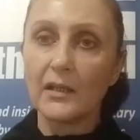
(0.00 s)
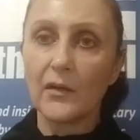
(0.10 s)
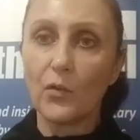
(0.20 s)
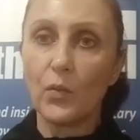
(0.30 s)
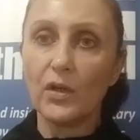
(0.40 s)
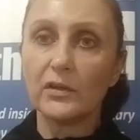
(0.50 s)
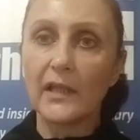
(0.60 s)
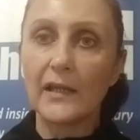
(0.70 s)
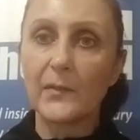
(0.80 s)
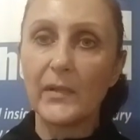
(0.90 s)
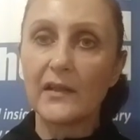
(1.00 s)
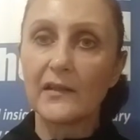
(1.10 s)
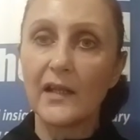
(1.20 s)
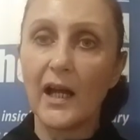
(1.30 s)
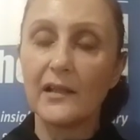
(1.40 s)
Now, the world has been
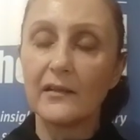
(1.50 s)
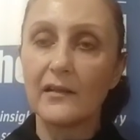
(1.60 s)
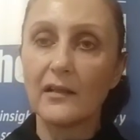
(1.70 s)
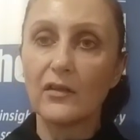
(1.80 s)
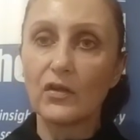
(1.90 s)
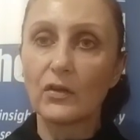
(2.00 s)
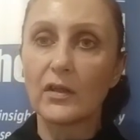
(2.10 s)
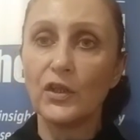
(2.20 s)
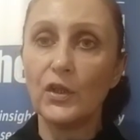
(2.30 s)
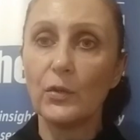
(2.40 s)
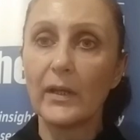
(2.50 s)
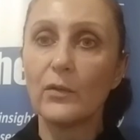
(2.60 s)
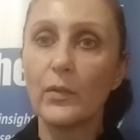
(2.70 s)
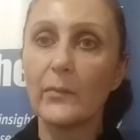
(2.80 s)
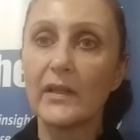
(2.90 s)
silent, and it took
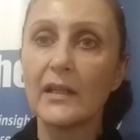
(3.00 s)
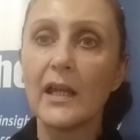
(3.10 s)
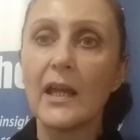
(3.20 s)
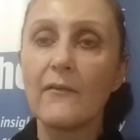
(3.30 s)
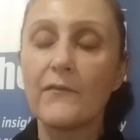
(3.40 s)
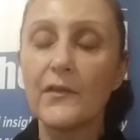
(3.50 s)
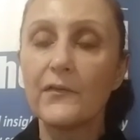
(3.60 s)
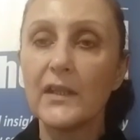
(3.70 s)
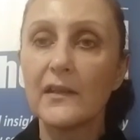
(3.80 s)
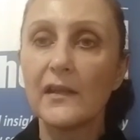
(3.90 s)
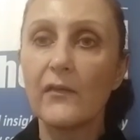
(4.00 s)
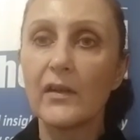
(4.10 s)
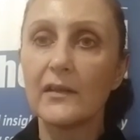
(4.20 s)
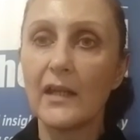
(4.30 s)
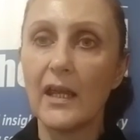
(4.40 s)
UN Women
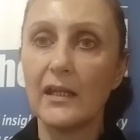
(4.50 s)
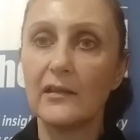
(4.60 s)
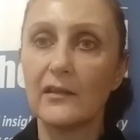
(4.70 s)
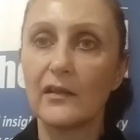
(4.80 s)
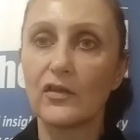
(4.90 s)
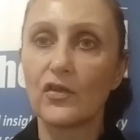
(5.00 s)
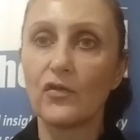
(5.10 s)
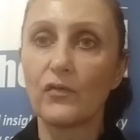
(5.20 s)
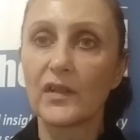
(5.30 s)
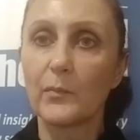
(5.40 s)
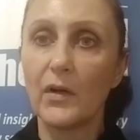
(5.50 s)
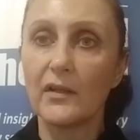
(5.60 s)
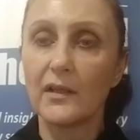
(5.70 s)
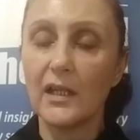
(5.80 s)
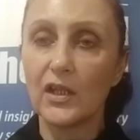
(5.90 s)
57 days to
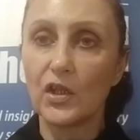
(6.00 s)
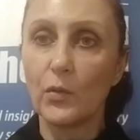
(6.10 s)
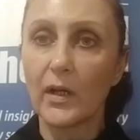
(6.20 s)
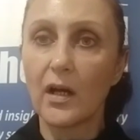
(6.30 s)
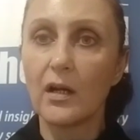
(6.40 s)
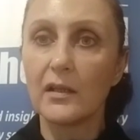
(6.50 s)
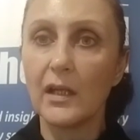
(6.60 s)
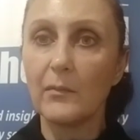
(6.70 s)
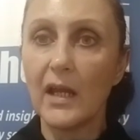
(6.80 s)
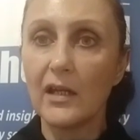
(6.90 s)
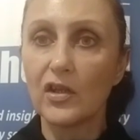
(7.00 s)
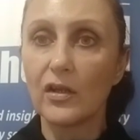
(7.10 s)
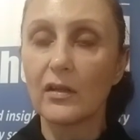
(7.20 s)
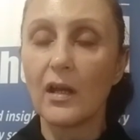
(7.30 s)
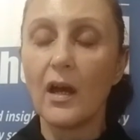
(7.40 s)
respond and issue a
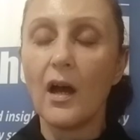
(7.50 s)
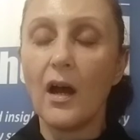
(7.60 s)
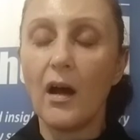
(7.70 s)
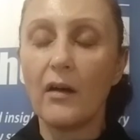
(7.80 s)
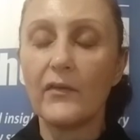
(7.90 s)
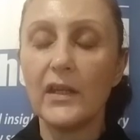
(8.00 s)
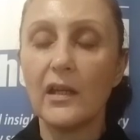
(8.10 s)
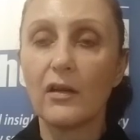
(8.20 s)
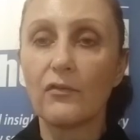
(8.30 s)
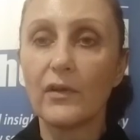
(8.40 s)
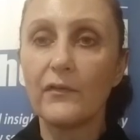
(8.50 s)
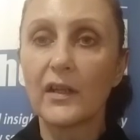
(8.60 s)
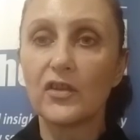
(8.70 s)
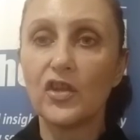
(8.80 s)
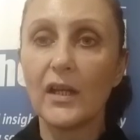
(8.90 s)
condemnation of the
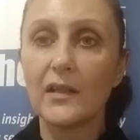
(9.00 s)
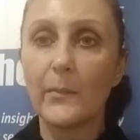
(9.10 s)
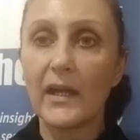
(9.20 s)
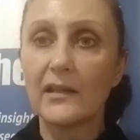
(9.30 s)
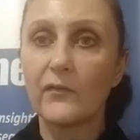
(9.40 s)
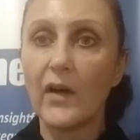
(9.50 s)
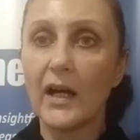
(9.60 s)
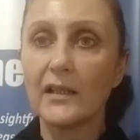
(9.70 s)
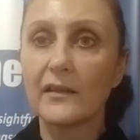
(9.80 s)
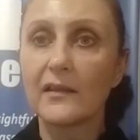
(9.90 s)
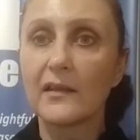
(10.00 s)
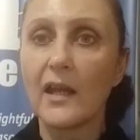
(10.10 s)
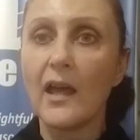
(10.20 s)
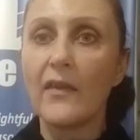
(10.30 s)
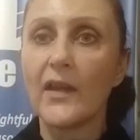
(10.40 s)
horrific gender-based violence
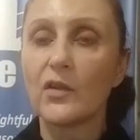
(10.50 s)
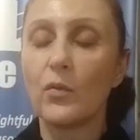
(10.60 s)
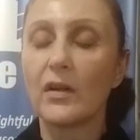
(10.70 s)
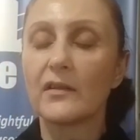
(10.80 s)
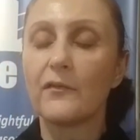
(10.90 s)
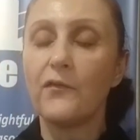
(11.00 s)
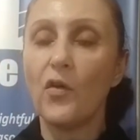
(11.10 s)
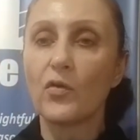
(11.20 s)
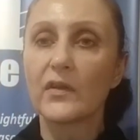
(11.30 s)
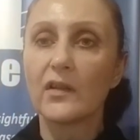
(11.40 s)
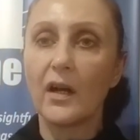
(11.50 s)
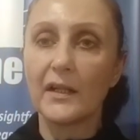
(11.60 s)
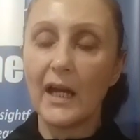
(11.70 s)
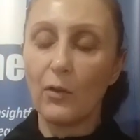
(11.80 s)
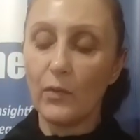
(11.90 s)
that was forced
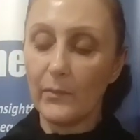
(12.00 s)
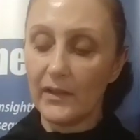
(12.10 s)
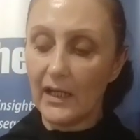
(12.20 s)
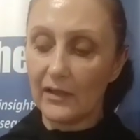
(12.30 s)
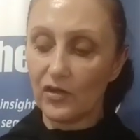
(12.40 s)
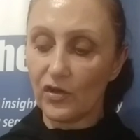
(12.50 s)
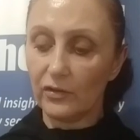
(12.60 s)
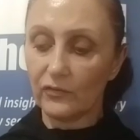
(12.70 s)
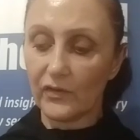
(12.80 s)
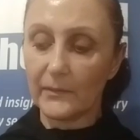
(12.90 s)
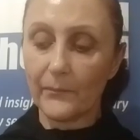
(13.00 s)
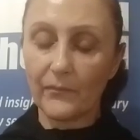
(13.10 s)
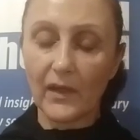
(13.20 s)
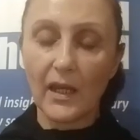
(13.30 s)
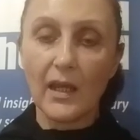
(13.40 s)
on our women and children.
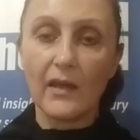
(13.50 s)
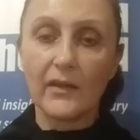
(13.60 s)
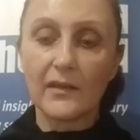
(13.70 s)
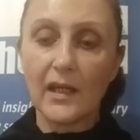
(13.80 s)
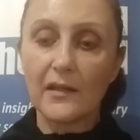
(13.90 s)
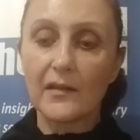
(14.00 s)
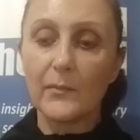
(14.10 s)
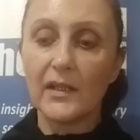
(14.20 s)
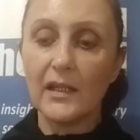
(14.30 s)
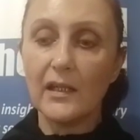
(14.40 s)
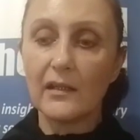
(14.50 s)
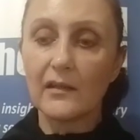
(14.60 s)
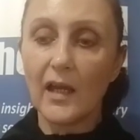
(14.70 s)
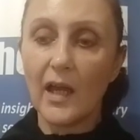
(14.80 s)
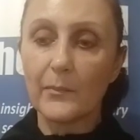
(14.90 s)
The testimony
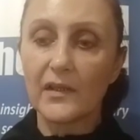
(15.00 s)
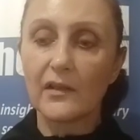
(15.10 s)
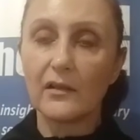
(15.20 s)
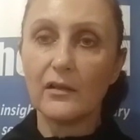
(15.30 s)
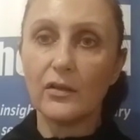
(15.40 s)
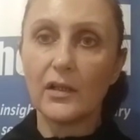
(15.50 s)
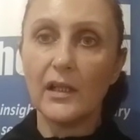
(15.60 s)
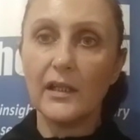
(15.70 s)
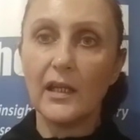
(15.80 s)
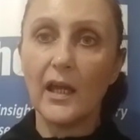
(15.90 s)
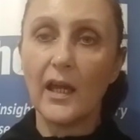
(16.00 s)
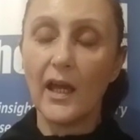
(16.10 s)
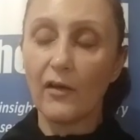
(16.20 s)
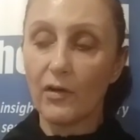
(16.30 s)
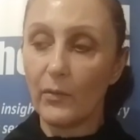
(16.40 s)
is absolutely
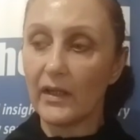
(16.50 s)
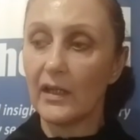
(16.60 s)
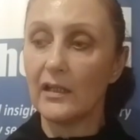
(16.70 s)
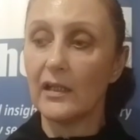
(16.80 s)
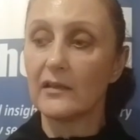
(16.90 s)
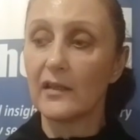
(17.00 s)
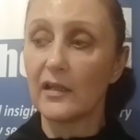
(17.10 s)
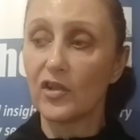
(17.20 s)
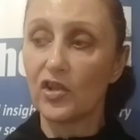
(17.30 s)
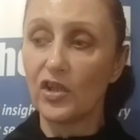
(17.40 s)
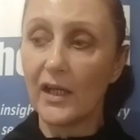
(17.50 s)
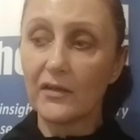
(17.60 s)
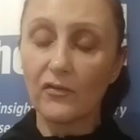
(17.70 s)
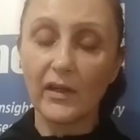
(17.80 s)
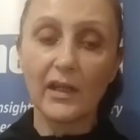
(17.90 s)
harrowing. It is
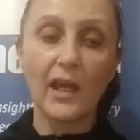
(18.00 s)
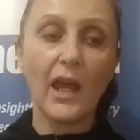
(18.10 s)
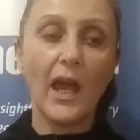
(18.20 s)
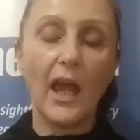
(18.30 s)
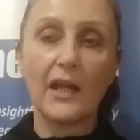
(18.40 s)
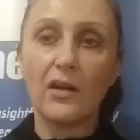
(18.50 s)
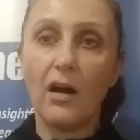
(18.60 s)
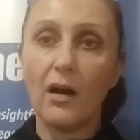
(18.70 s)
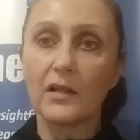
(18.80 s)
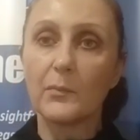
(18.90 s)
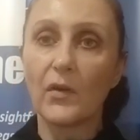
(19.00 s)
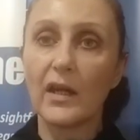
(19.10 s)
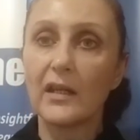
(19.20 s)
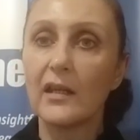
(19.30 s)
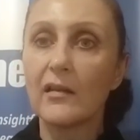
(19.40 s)
shattering and
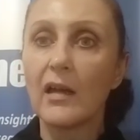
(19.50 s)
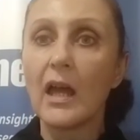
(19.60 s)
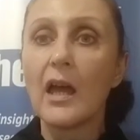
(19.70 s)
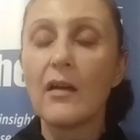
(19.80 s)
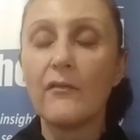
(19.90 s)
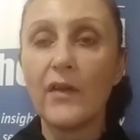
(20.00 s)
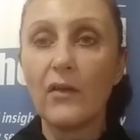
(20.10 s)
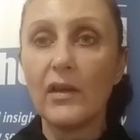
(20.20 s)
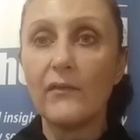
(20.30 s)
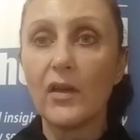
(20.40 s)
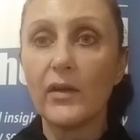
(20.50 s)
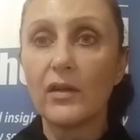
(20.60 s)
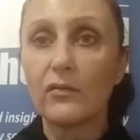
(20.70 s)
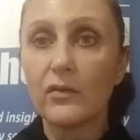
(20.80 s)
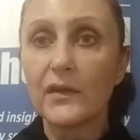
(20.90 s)
heartbreaking, very, very
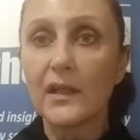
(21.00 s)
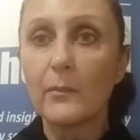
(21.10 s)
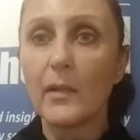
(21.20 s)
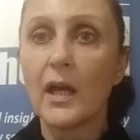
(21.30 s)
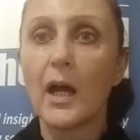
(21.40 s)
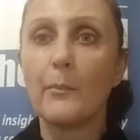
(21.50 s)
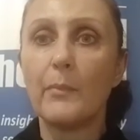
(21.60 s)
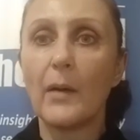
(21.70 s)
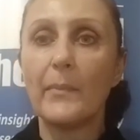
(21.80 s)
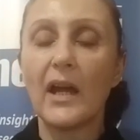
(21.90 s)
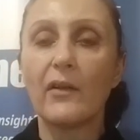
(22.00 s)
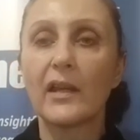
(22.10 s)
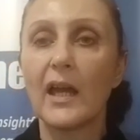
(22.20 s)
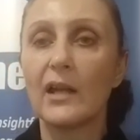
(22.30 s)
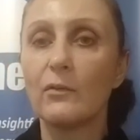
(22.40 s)
gruesome,
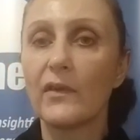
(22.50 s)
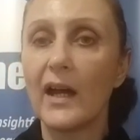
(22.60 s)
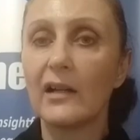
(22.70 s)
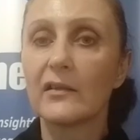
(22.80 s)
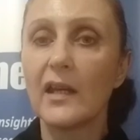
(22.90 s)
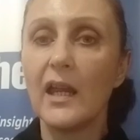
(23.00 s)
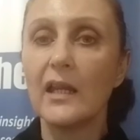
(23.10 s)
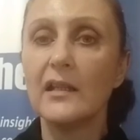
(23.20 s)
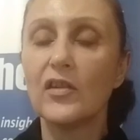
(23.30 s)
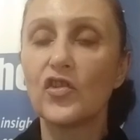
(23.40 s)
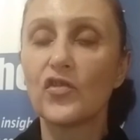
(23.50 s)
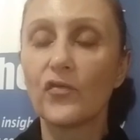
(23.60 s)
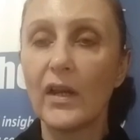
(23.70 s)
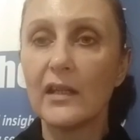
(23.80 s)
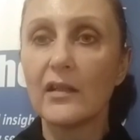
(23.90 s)
barbaric, and without any
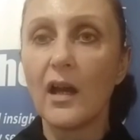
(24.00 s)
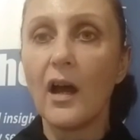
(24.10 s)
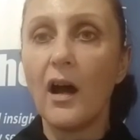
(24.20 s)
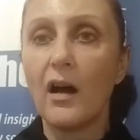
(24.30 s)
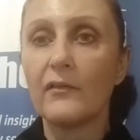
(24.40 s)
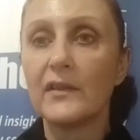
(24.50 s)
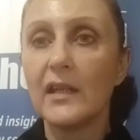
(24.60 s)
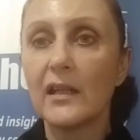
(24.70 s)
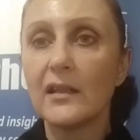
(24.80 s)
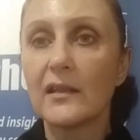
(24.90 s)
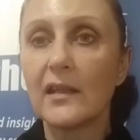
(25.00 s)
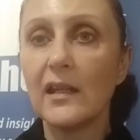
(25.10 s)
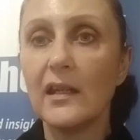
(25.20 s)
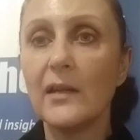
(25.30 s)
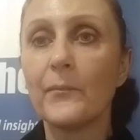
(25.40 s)
shred of
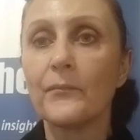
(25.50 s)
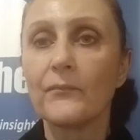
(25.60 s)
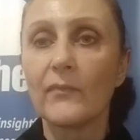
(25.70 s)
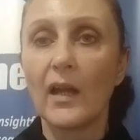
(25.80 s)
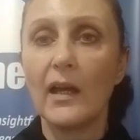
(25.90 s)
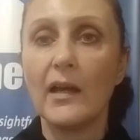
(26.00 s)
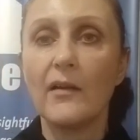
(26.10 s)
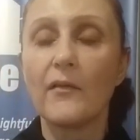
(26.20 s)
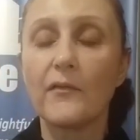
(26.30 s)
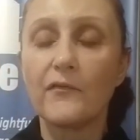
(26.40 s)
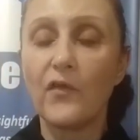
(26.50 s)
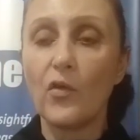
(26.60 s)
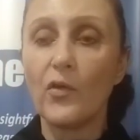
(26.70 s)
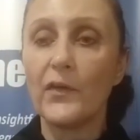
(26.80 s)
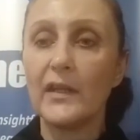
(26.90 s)
dignity
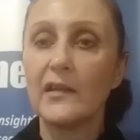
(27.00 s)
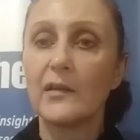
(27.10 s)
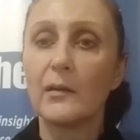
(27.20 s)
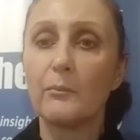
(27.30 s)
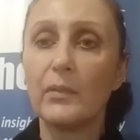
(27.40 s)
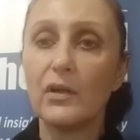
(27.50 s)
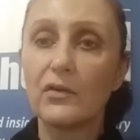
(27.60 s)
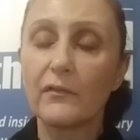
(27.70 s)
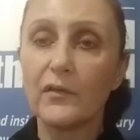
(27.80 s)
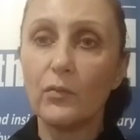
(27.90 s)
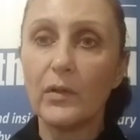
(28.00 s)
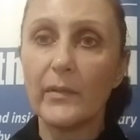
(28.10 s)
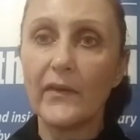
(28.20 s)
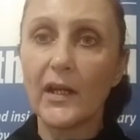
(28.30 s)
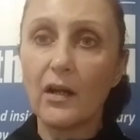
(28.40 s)
for these beautiful
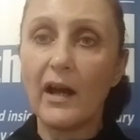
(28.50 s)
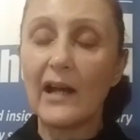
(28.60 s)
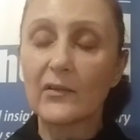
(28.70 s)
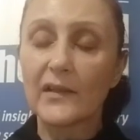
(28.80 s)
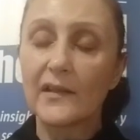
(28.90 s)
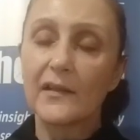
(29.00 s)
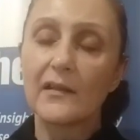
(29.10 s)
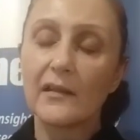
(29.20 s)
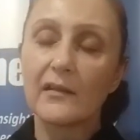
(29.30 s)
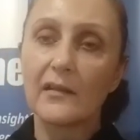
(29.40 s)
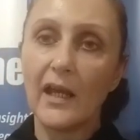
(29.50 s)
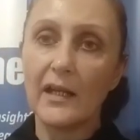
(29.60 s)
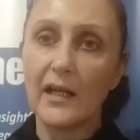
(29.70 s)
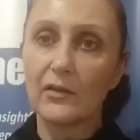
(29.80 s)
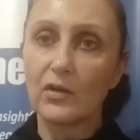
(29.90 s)
women that are our sisters
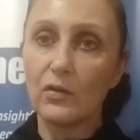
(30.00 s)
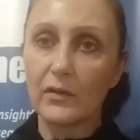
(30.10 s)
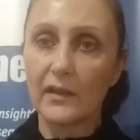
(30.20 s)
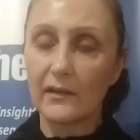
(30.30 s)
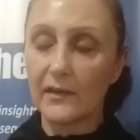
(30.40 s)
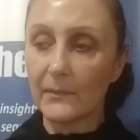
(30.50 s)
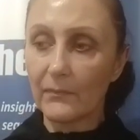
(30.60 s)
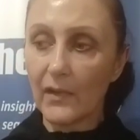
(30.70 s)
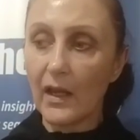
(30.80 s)
and our daughters.